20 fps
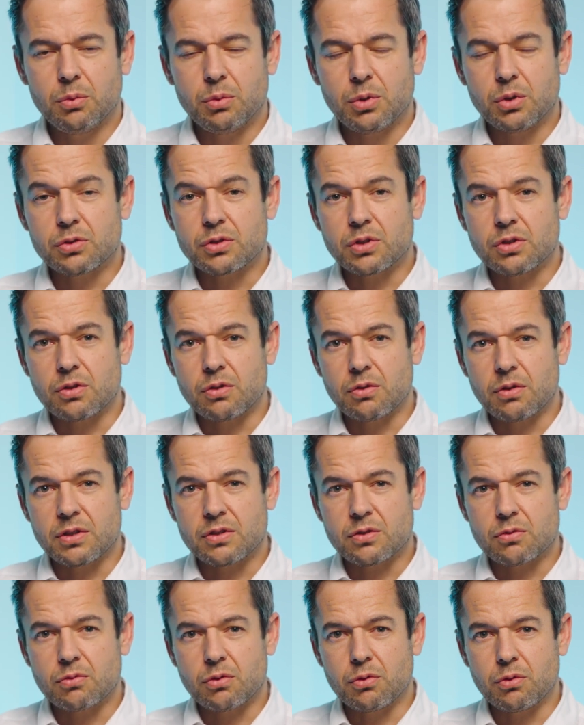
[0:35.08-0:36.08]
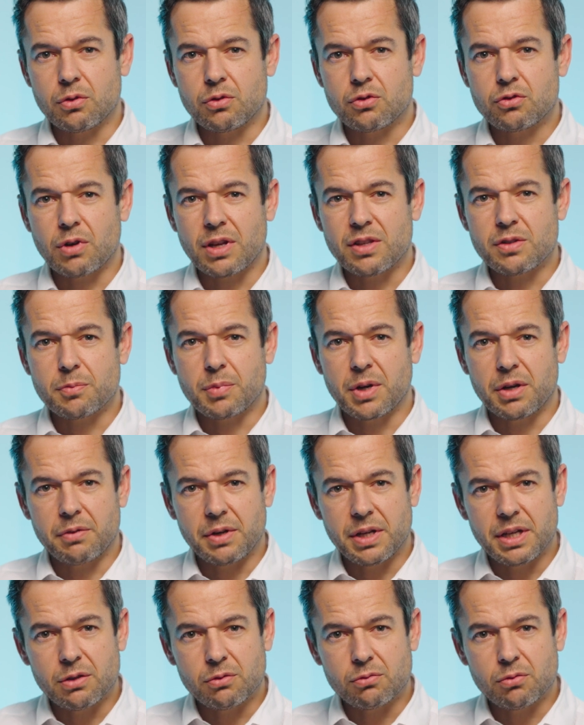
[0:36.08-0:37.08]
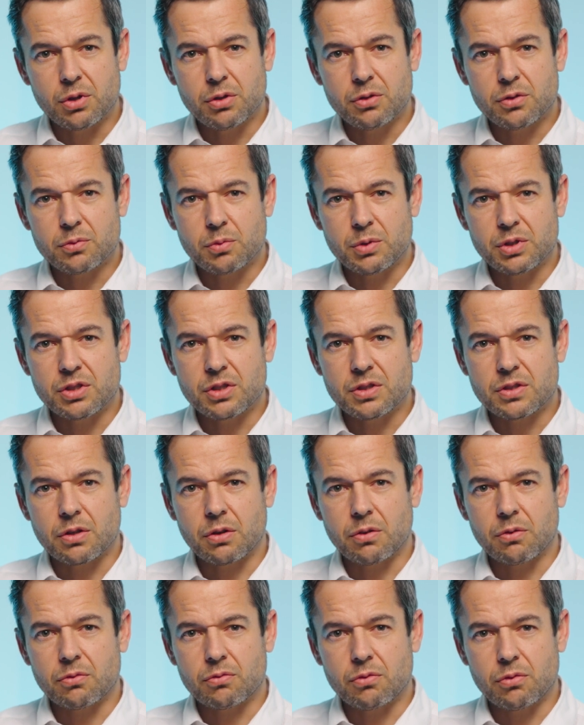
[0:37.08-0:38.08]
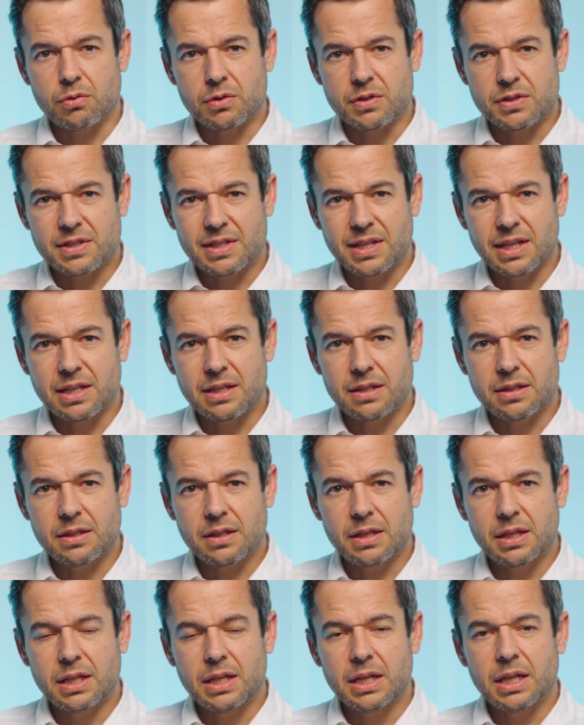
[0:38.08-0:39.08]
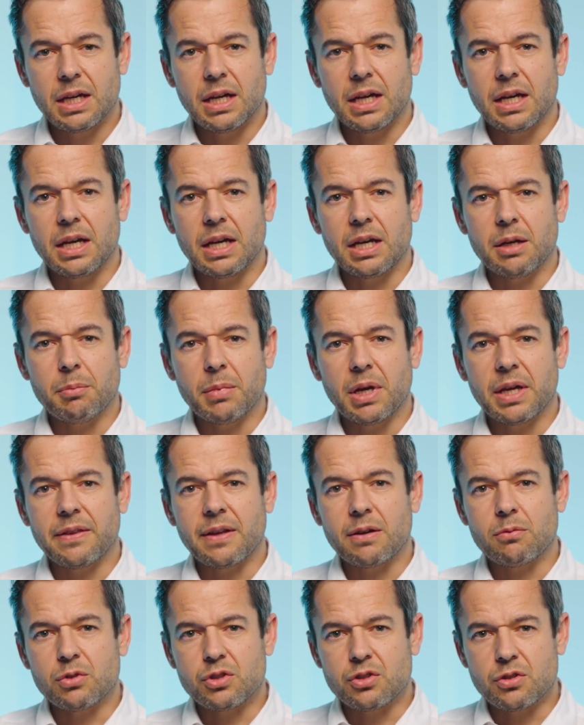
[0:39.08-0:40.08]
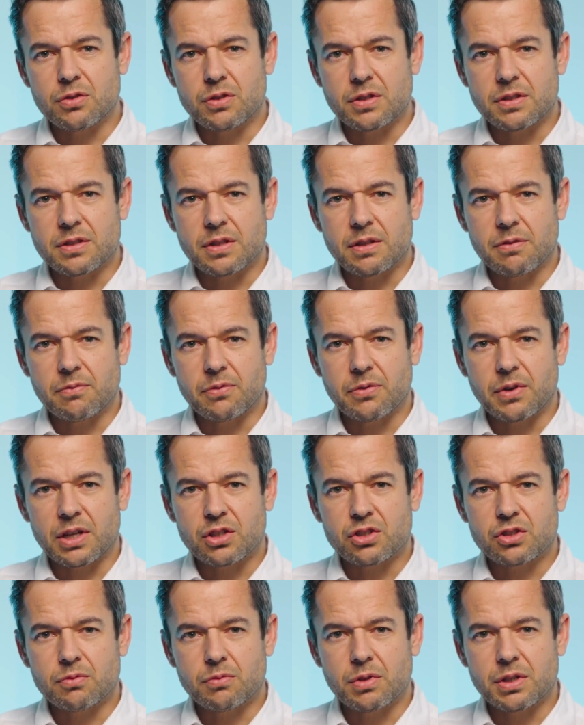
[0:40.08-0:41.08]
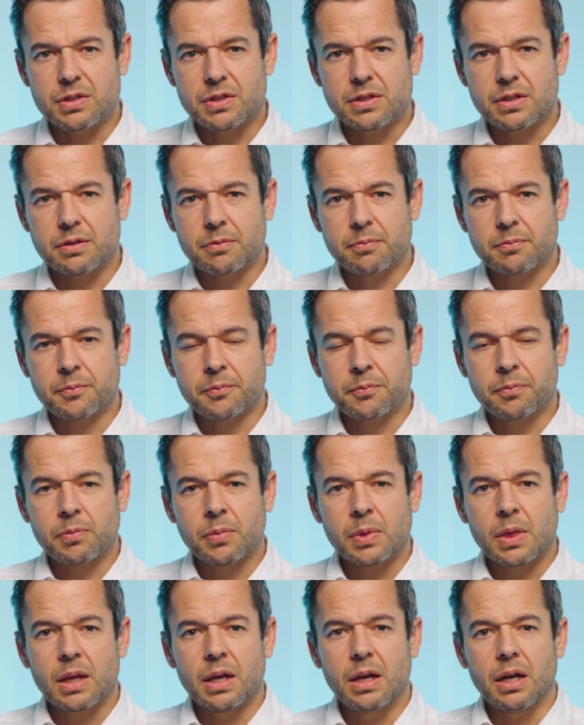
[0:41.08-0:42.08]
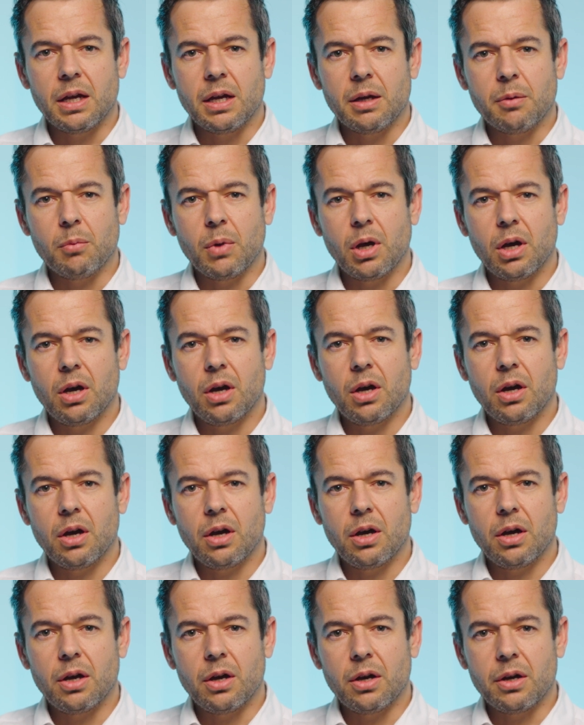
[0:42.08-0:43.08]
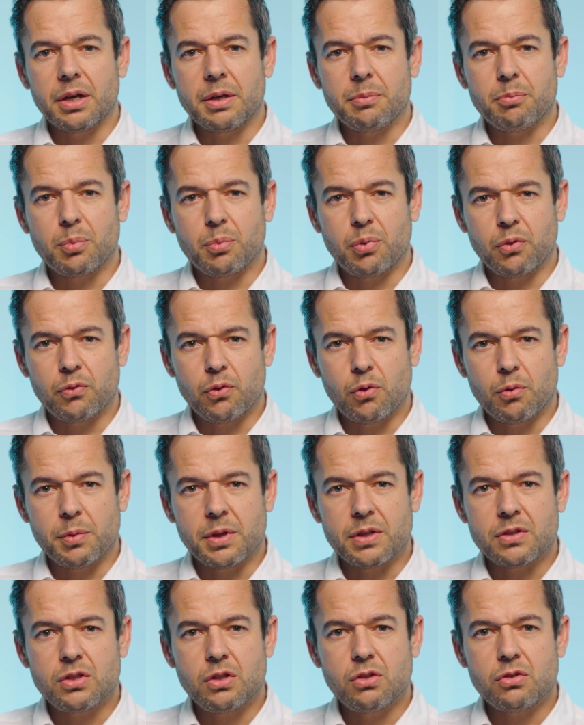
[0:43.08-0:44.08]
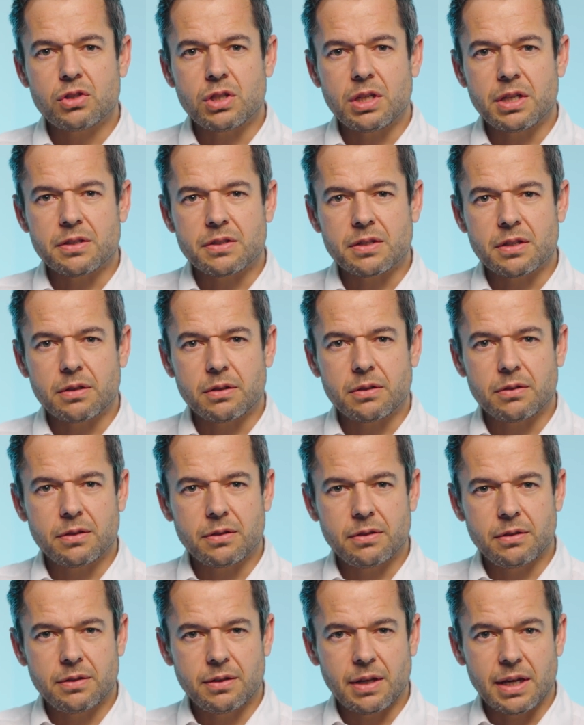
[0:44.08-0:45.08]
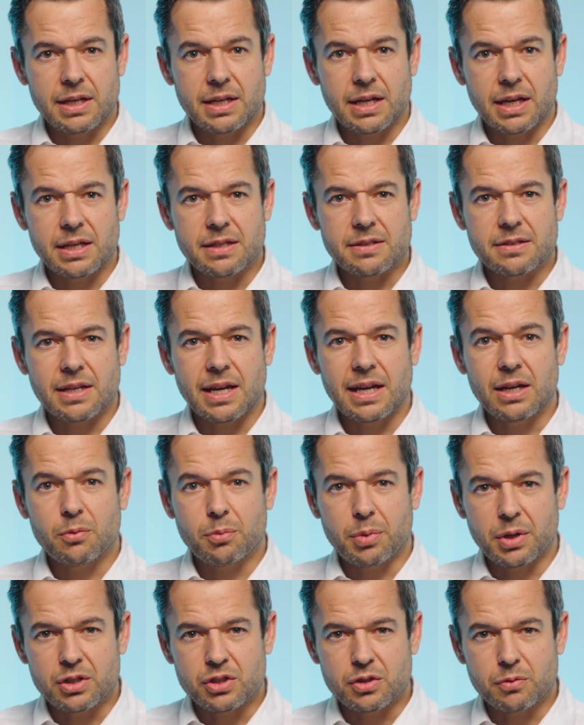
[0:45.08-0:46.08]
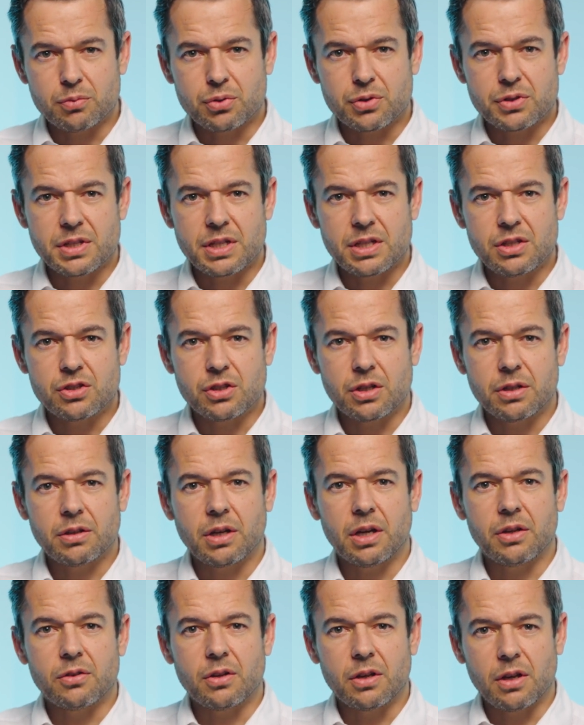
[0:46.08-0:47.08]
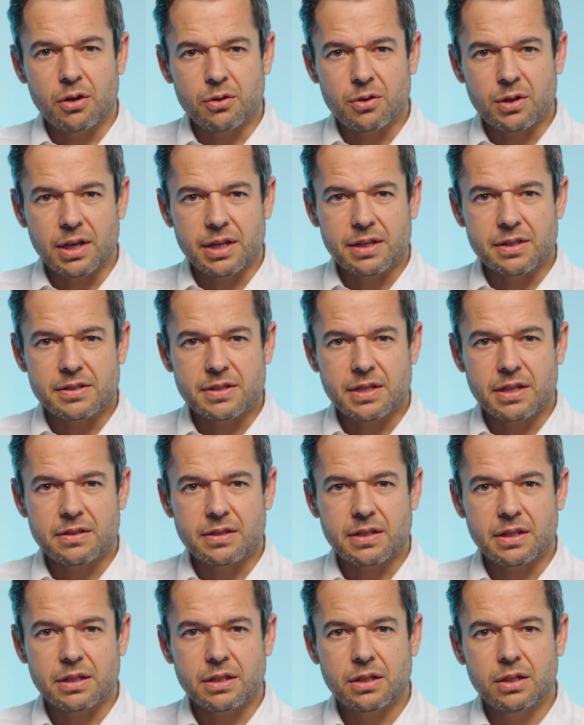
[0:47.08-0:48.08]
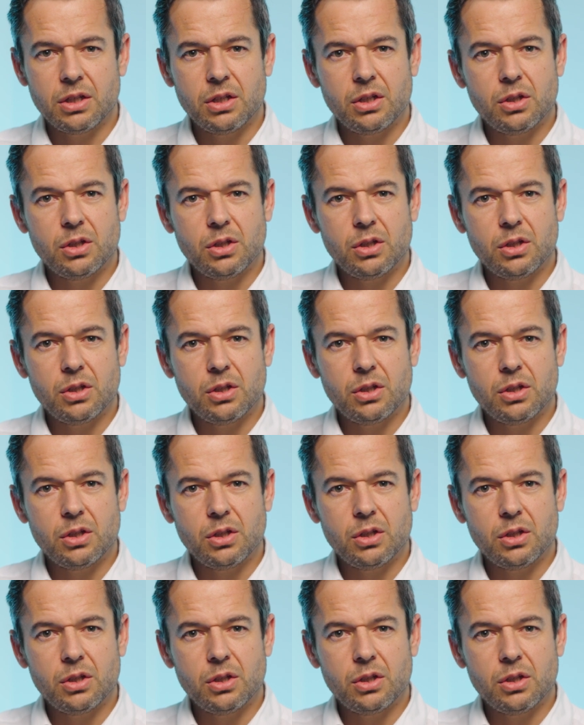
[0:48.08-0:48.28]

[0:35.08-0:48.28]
We also do this through the transperineal route, which is going through the skin, and that reduces the infection risk. I perform this usually as a day case outpatient procedure under local anesthetic,